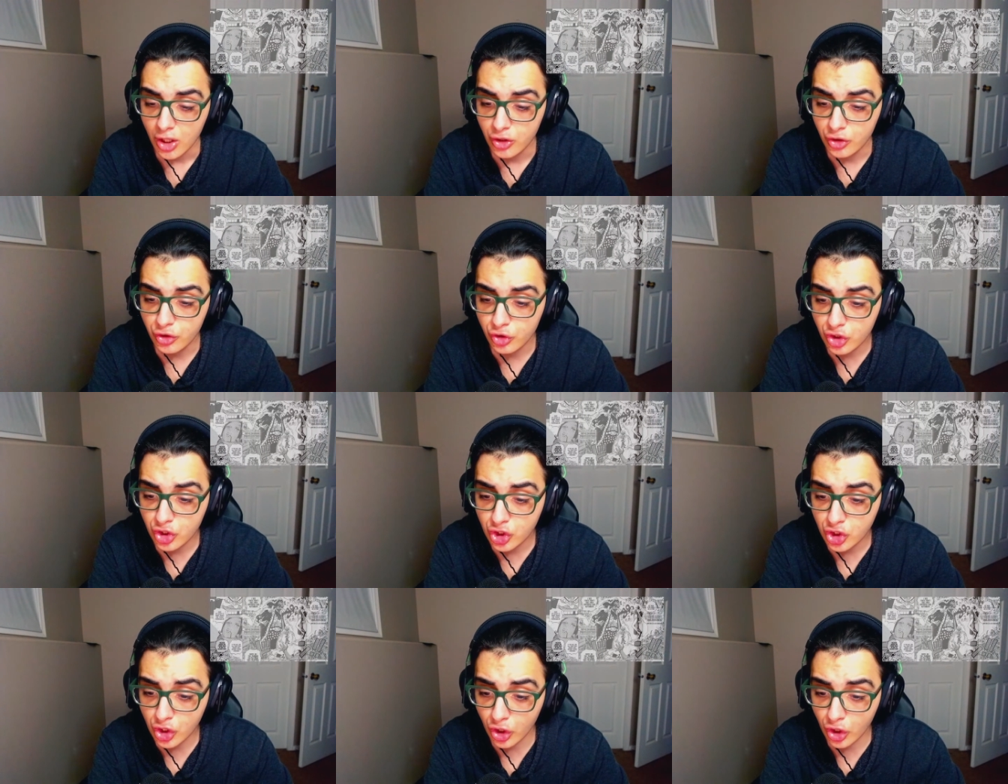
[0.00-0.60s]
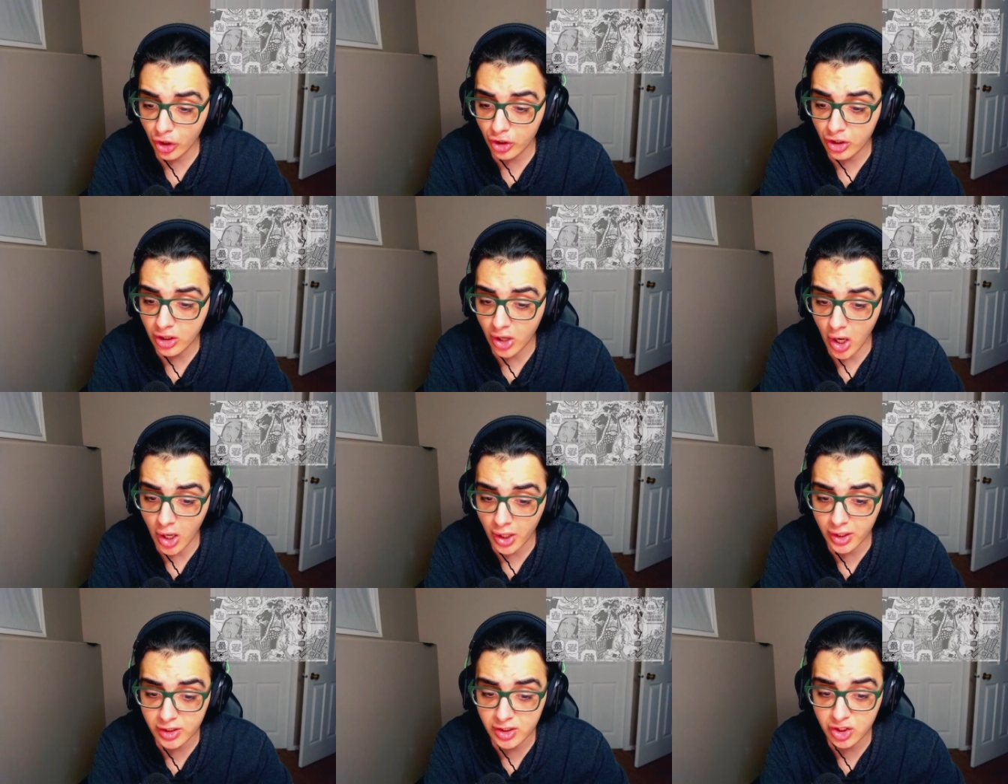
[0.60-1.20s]
You sure
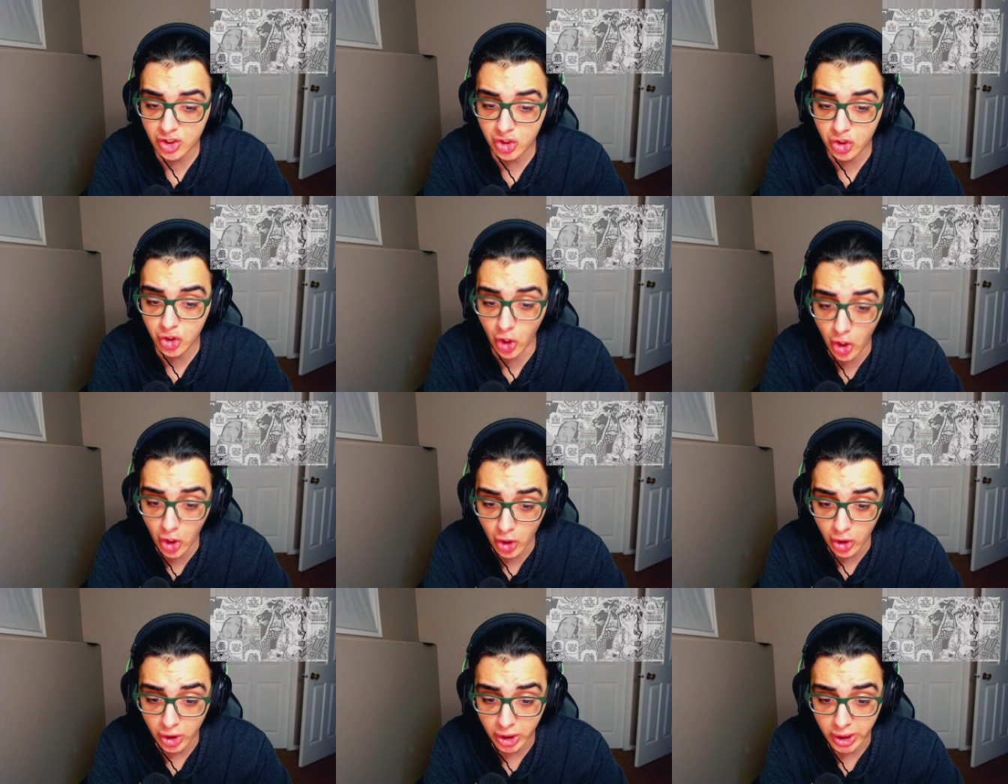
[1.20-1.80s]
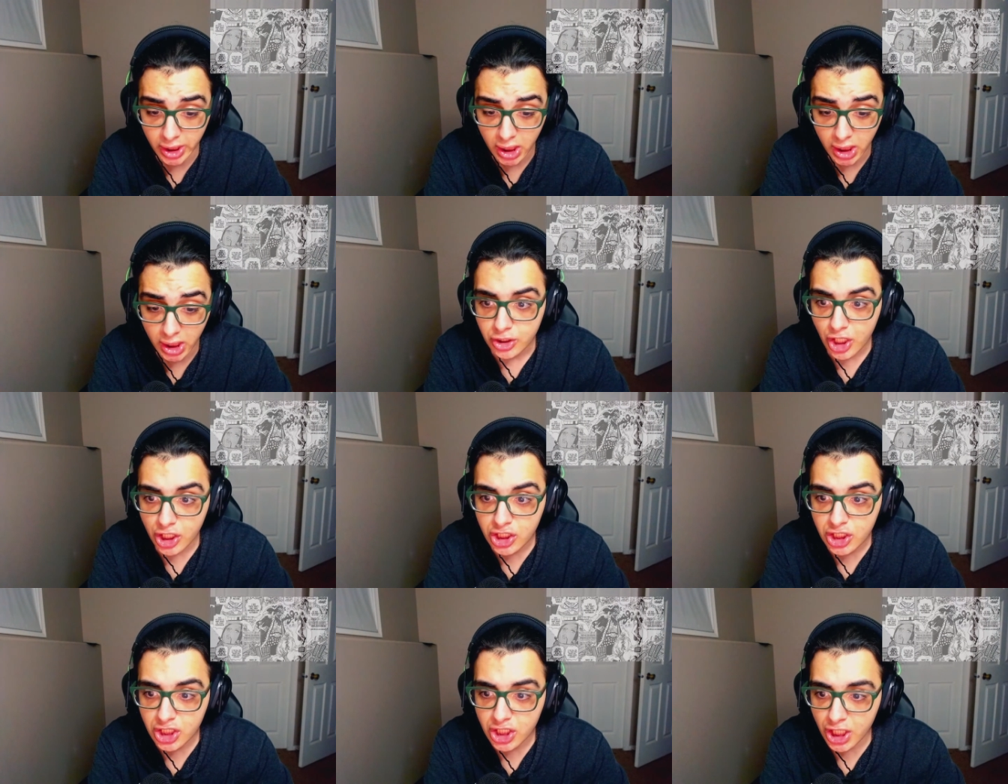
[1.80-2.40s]
got us good.
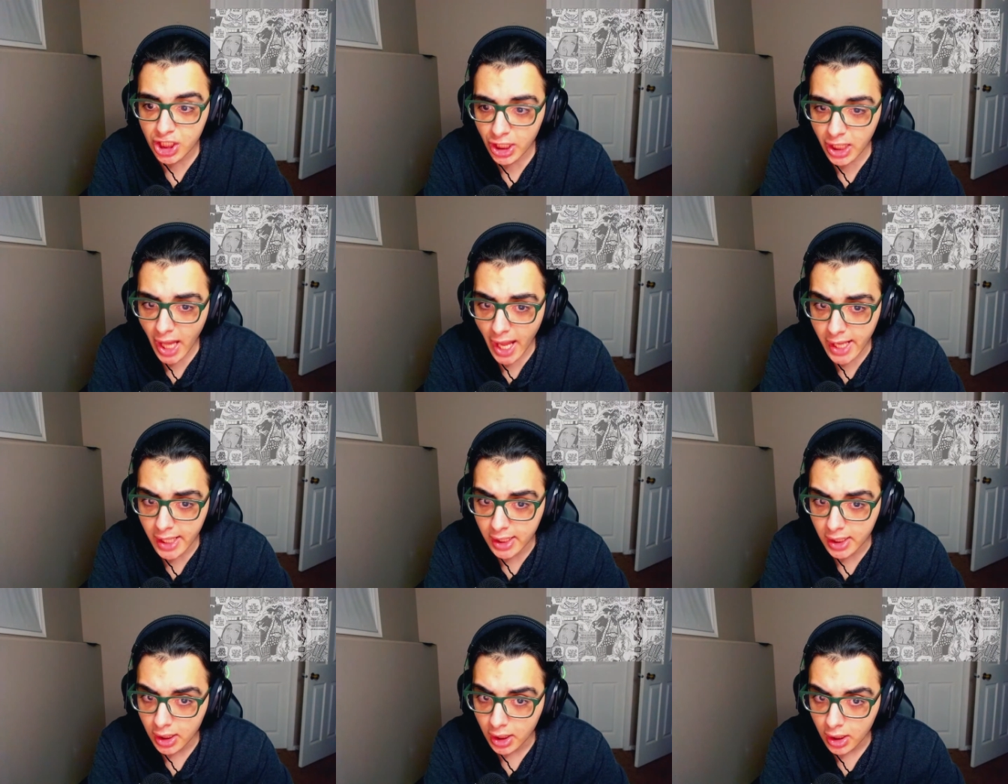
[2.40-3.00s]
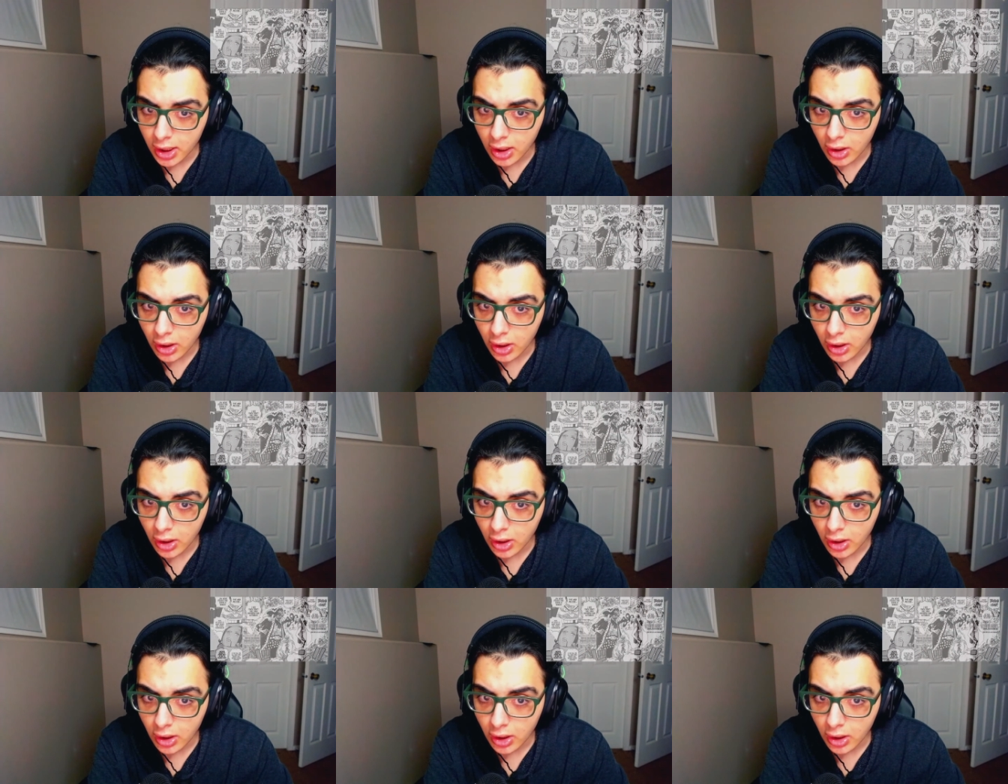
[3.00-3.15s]
Did she like...